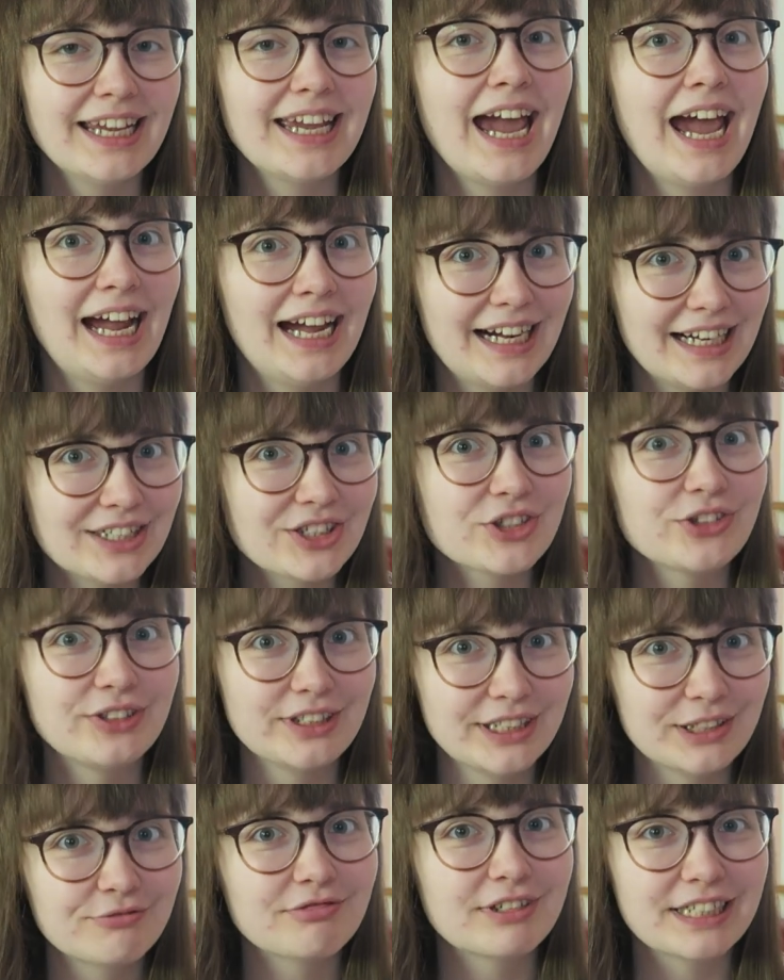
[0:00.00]
like
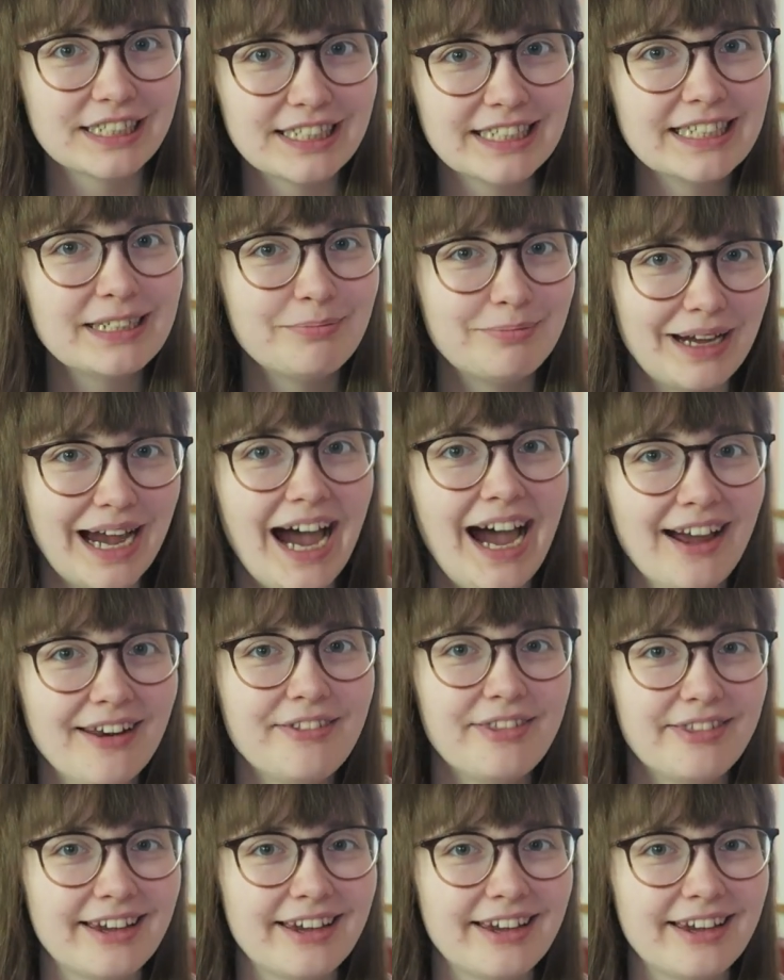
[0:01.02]
actually really bad